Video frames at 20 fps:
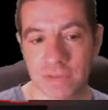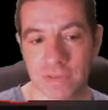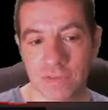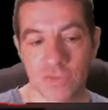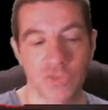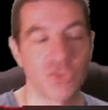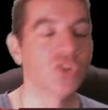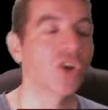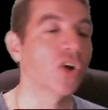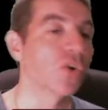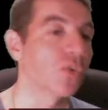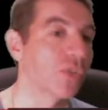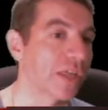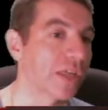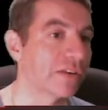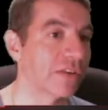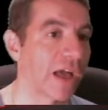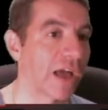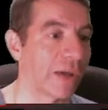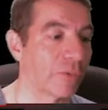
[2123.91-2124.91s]
Do you know
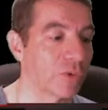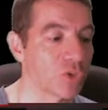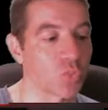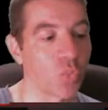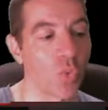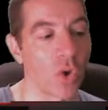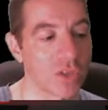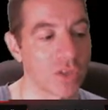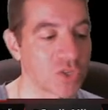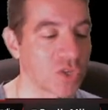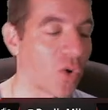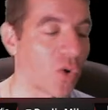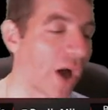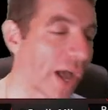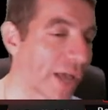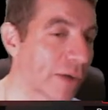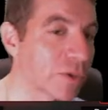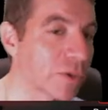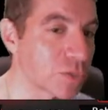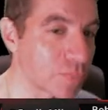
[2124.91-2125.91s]
that I
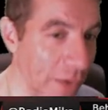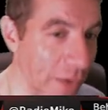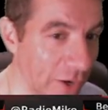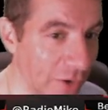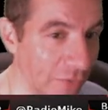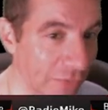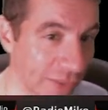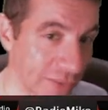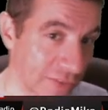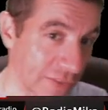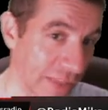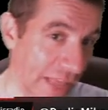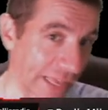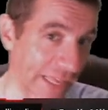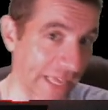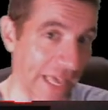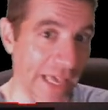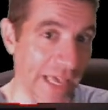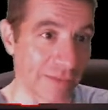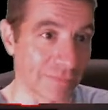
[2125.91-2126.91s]
almost bet on that
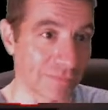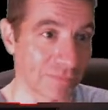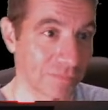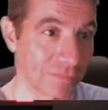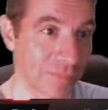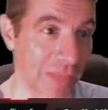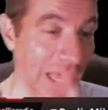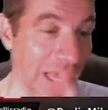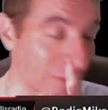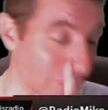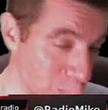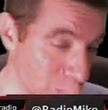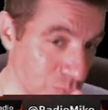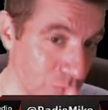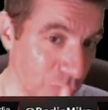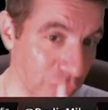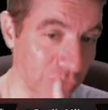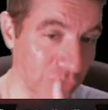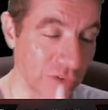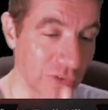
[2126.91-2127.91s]
game. I almost
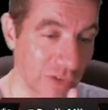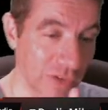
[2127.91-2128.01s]
put,